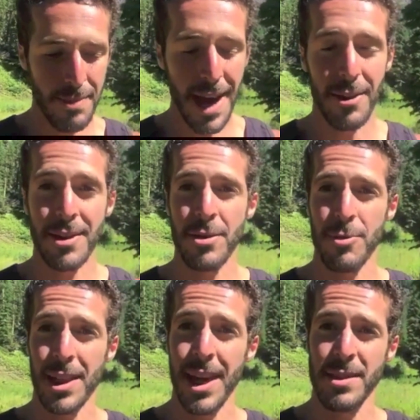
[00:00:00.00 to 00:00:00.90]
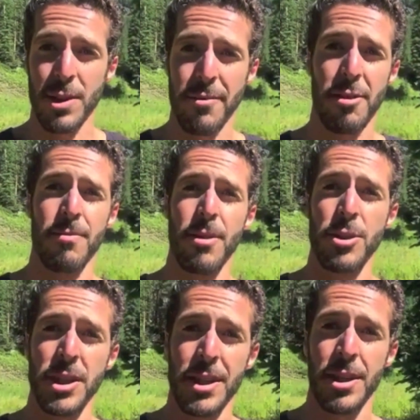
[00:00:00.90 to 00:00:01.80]
out, and to realize whatever
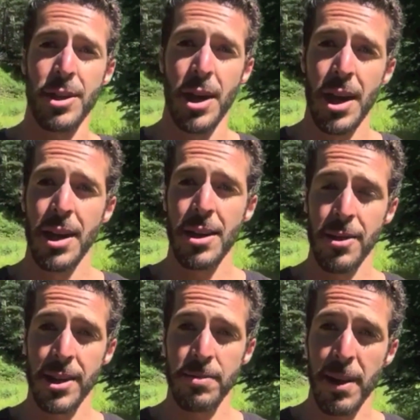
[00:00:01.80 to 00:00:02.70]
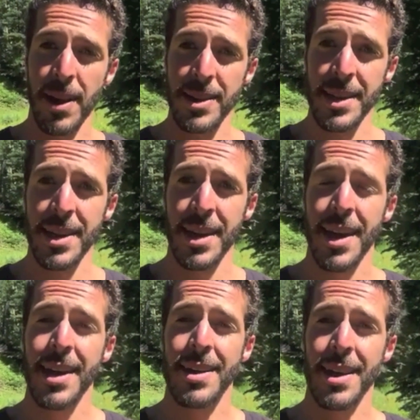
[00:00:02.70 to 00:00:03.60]
emotion you're experiencing,
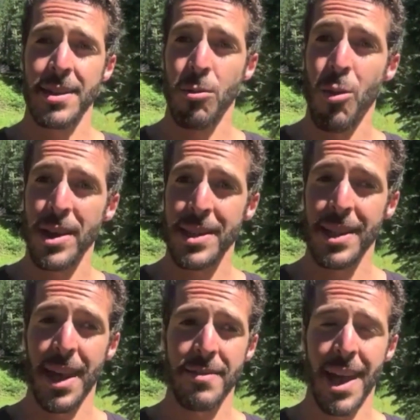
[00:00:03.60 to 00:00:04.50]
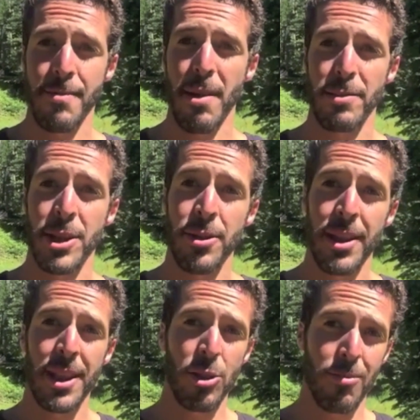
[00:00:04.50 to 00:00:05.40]
that it's a once in a lifetime
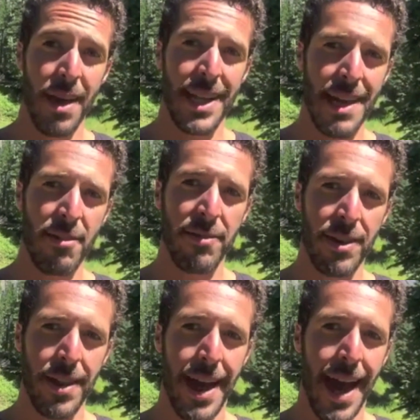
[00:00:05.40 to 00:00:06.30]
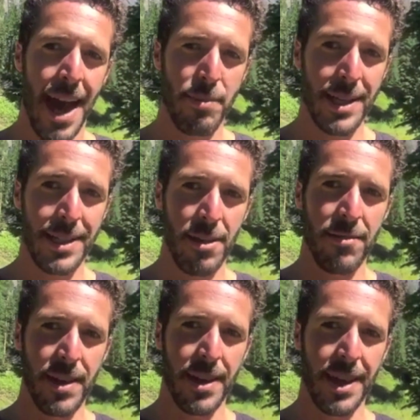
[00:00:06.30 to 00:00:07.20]
opportunity, and you may never feel that happiness that you're
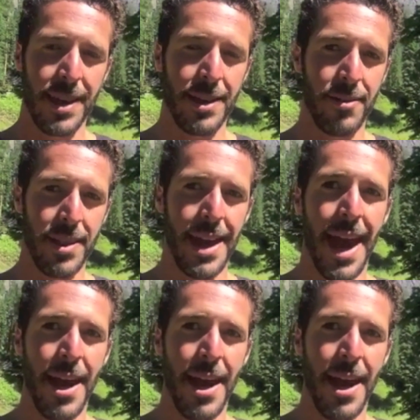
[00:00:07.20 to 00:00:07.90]
feeling, how